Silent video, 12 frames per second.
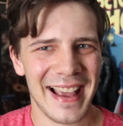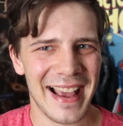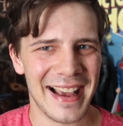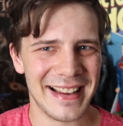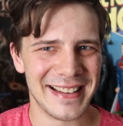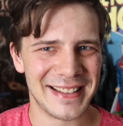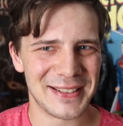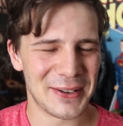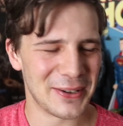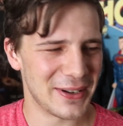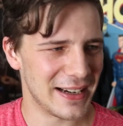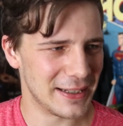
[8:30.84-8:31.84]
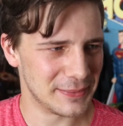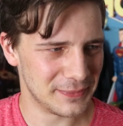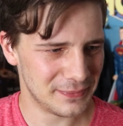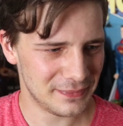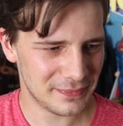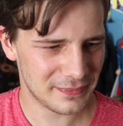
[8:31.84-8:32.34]
And
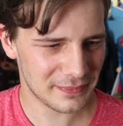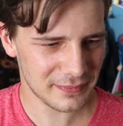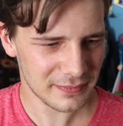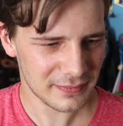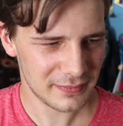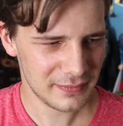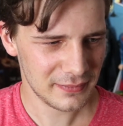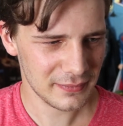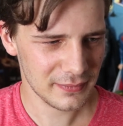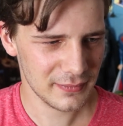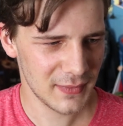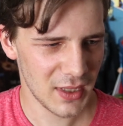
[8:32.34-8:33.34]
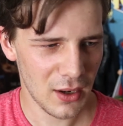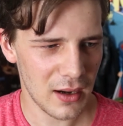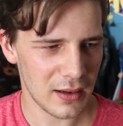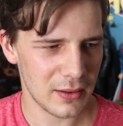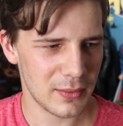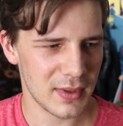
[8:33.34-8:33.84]
so,
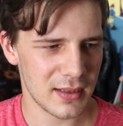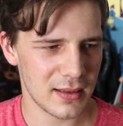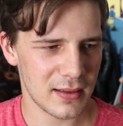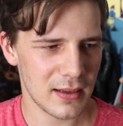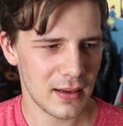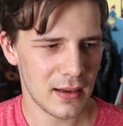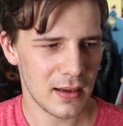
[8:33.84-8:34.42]
it was